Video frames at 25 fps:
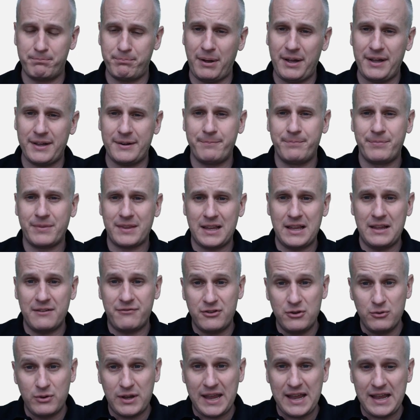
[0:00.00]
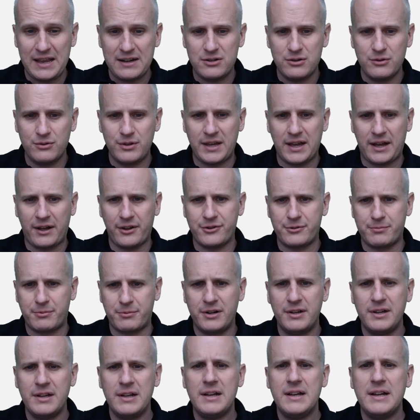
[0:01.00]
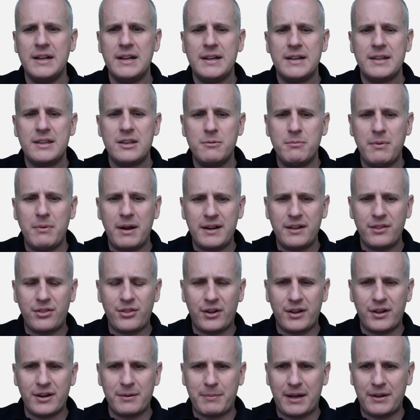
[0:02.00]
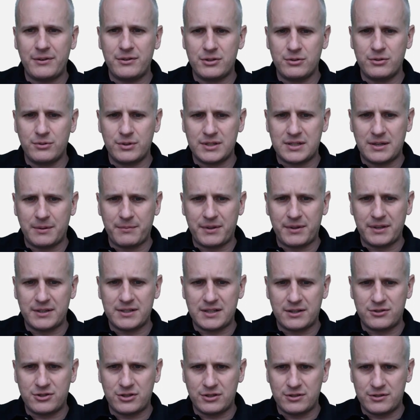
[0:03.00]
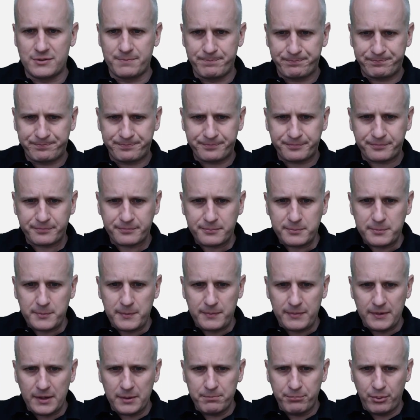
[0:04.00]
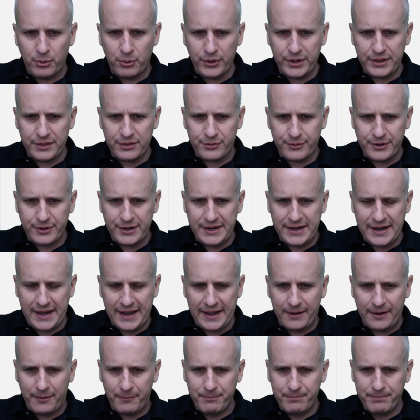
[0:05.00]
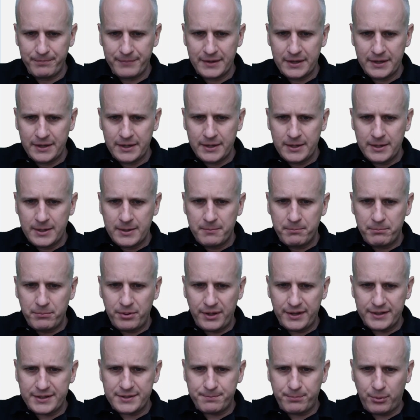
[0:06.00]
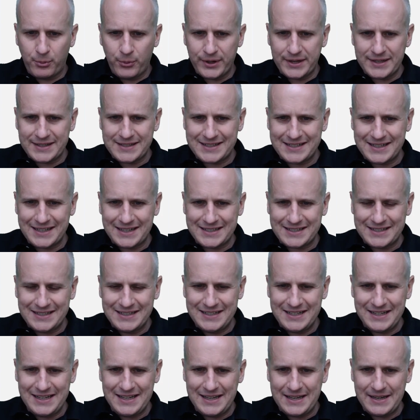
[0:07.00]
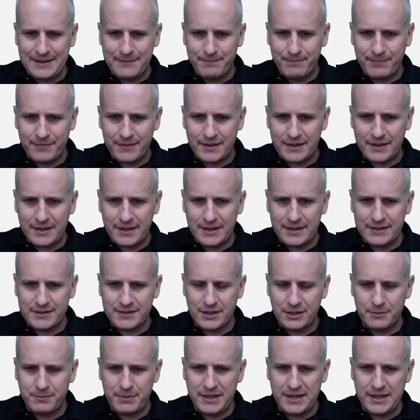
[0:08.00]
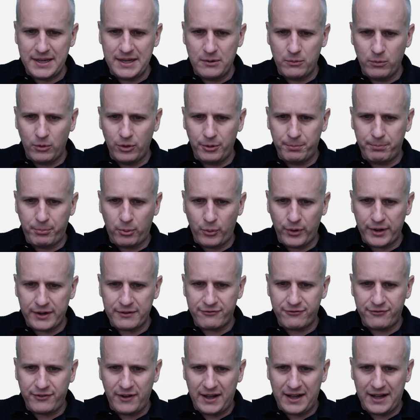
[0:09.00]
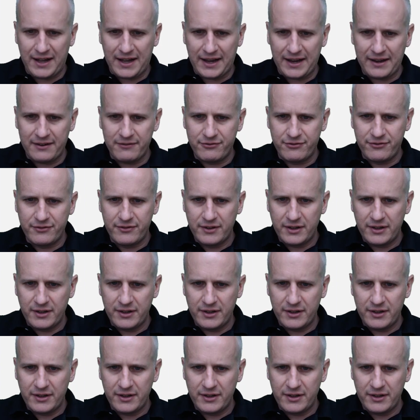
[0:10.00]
But if you can do the algebra, you might have thought about doing something such as zero point three m plus zero point six d is going to be equal to zero point five